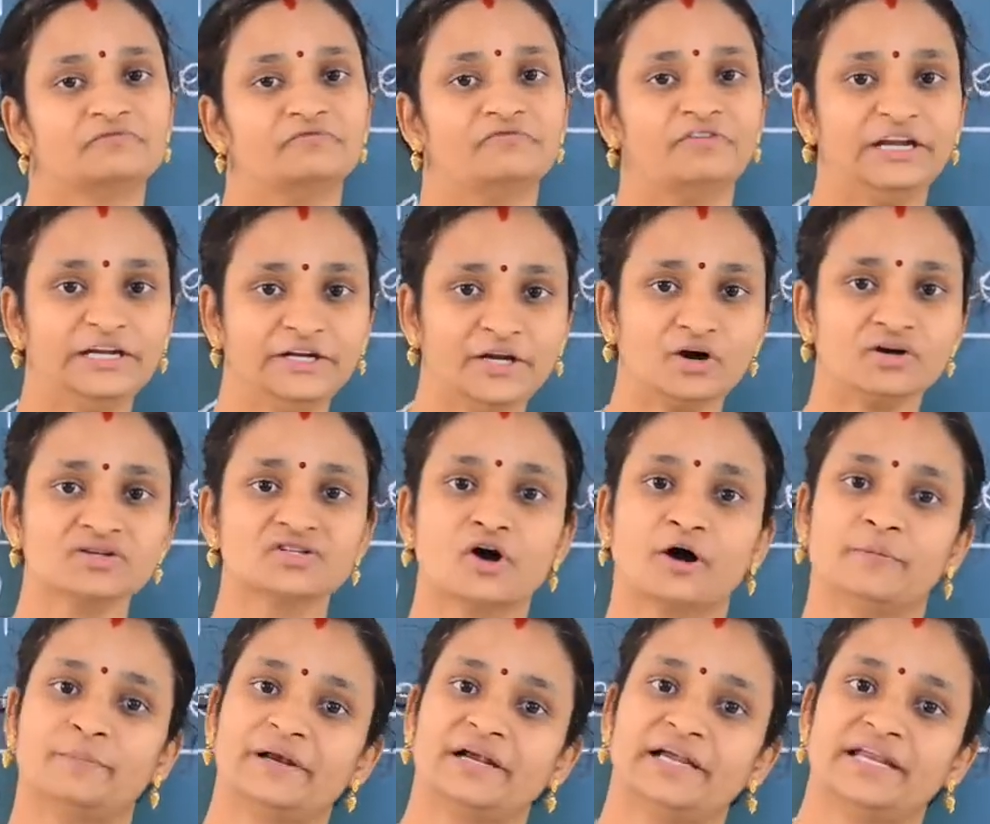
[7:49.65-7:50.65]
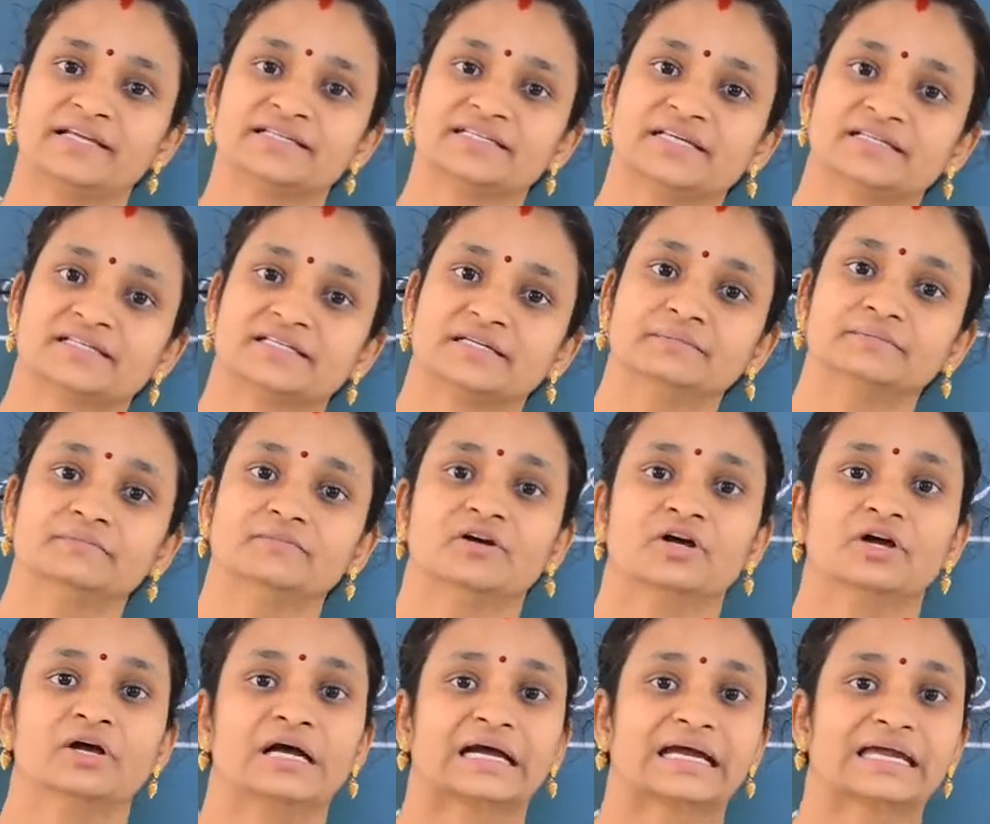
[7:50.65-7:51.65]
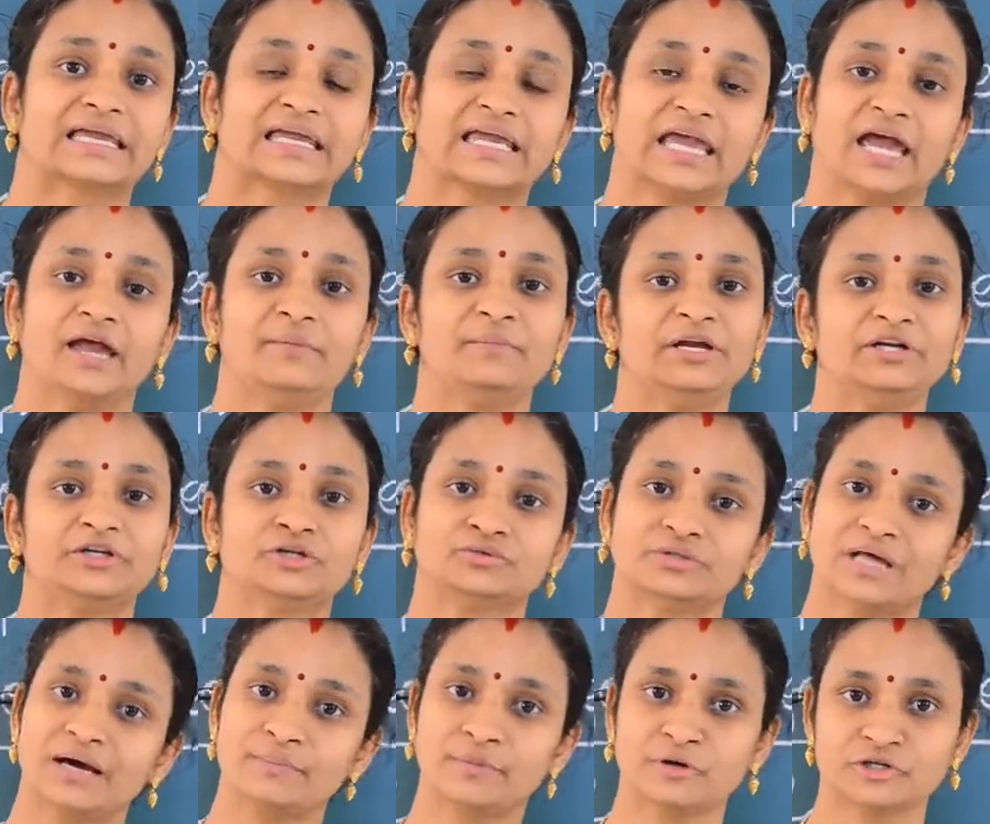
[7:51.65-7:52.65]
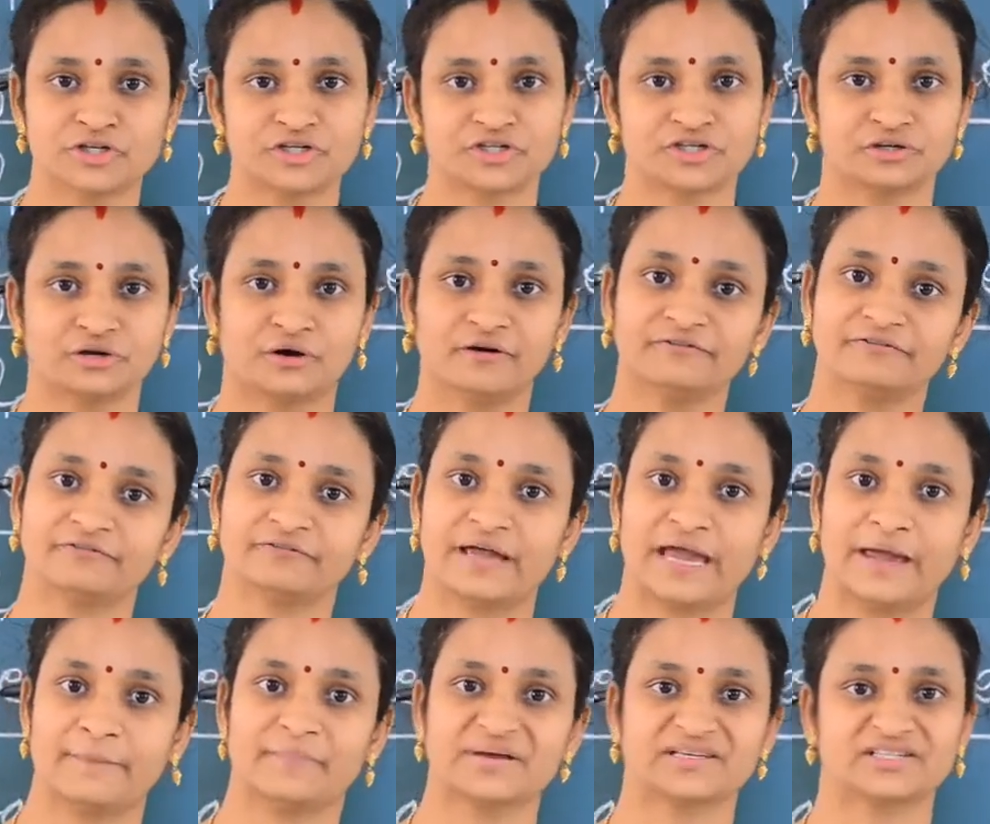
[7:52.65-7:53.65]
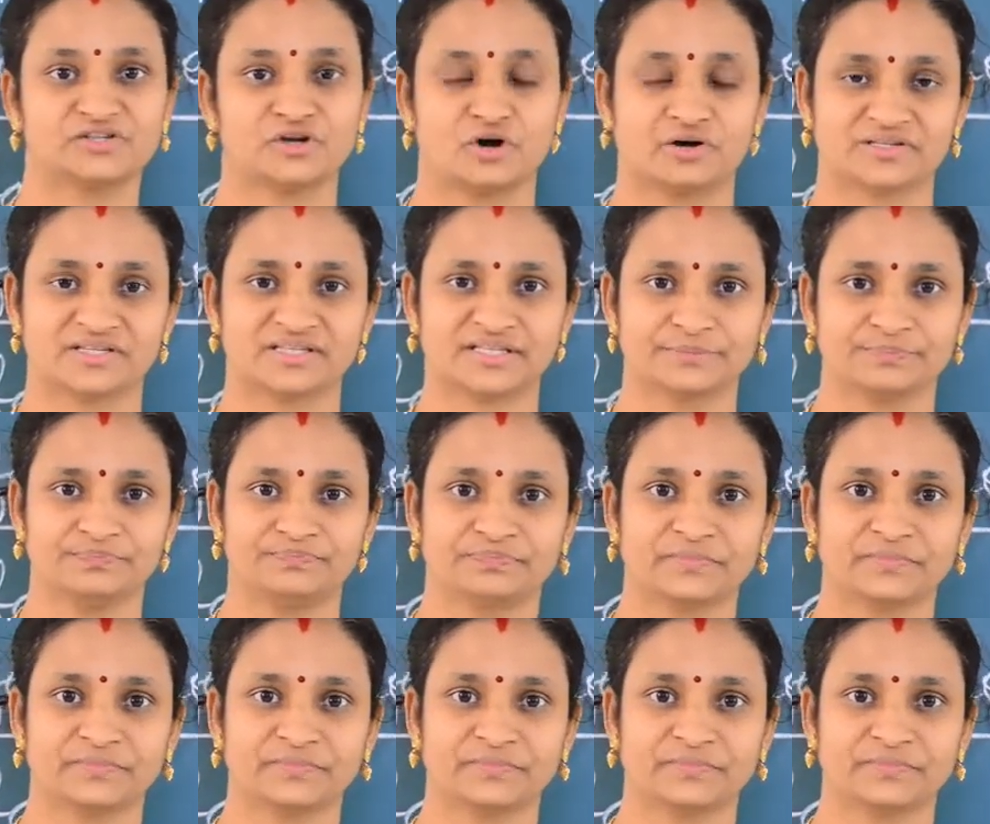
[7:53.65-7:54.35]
Windows operating system came into the position of MS-DOS.